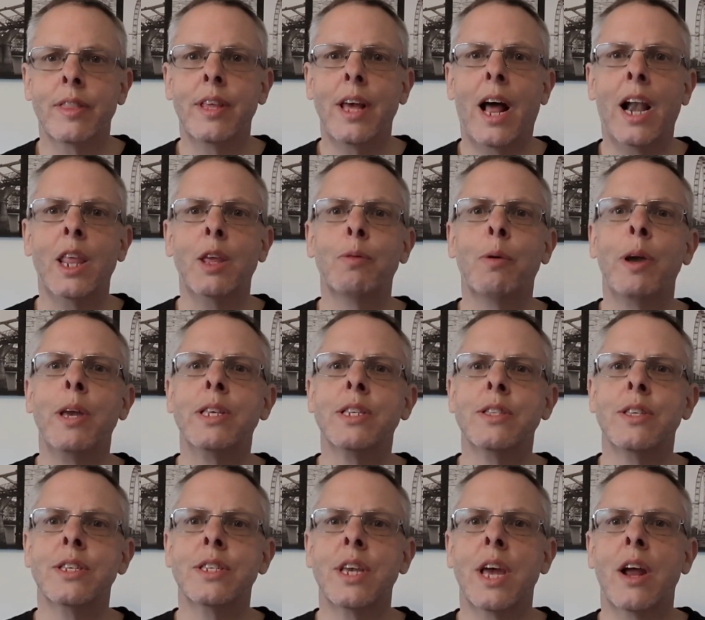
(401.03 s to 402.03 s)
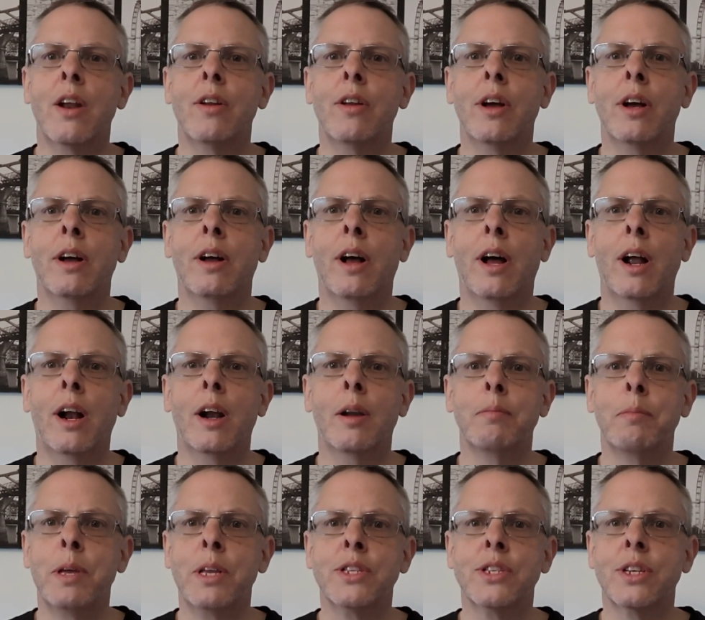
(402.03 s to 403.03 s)
The alleyways in this area are
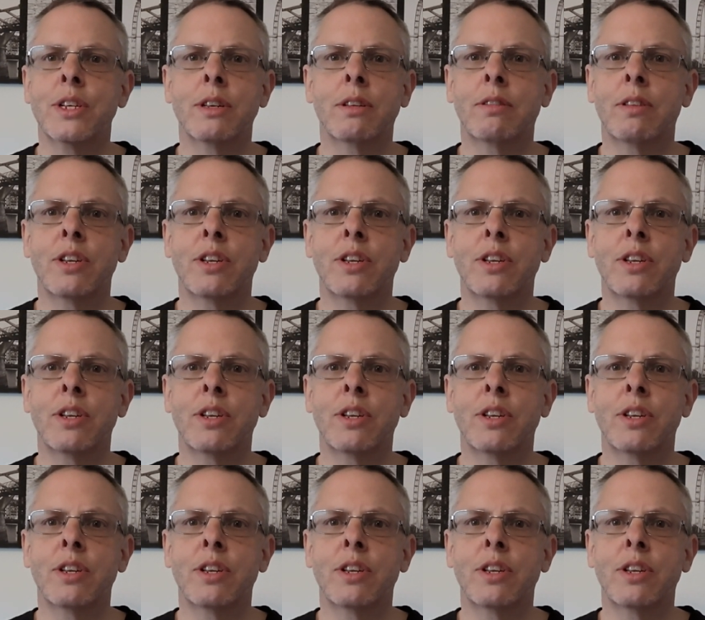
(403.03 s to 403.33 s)
amazing.